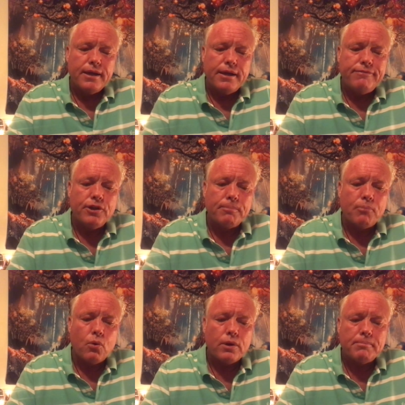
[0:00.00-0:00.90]
If you're
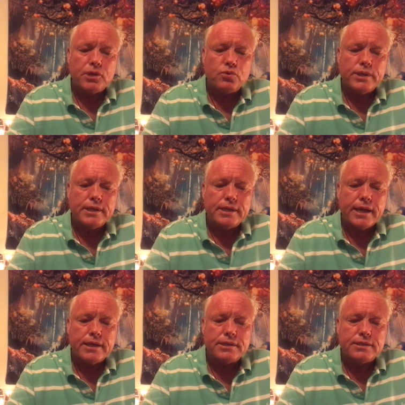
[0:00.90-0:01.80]
born between the
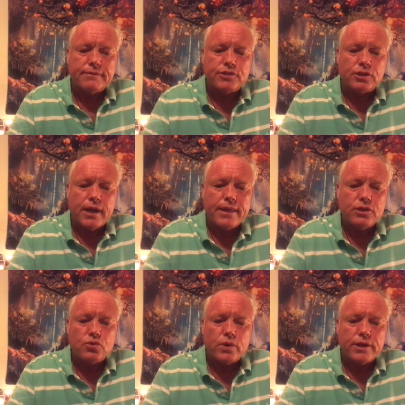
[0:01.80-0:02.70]
dates of July the
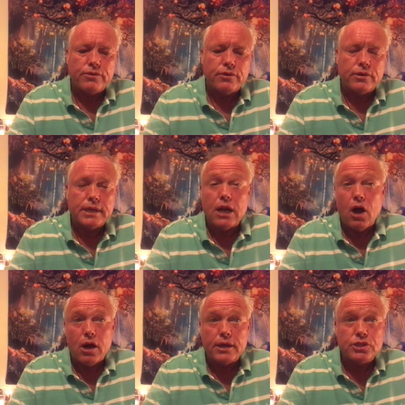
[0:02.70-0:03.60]
23rd and
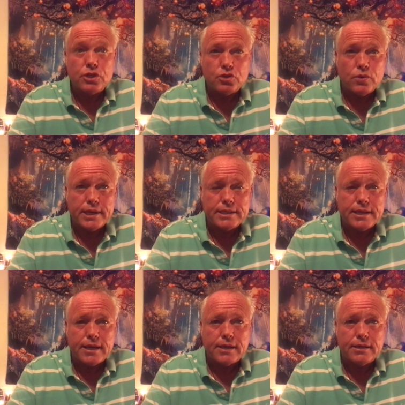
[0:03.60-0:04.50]
August the
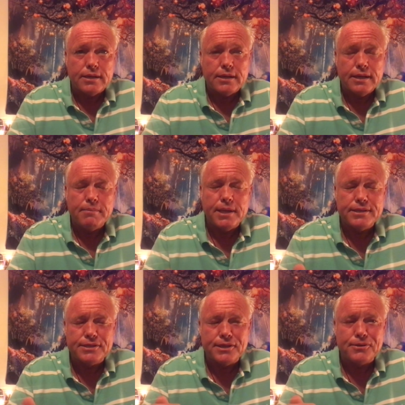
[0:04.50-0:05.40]
22nd, it
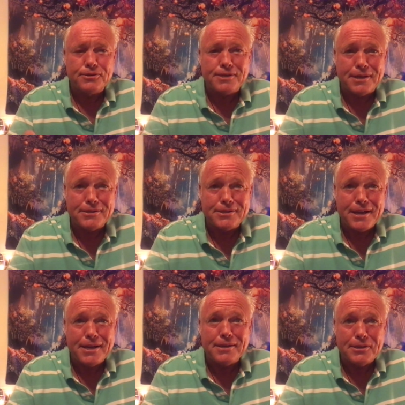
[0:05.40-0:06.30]
means that your sun
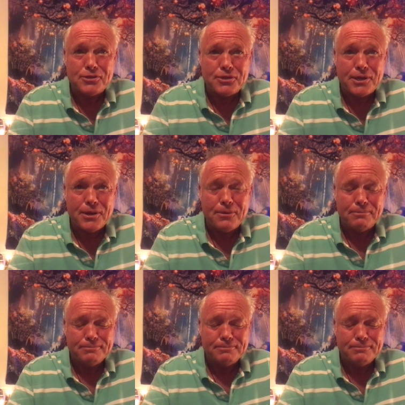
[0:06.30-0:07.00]
sign is Leo.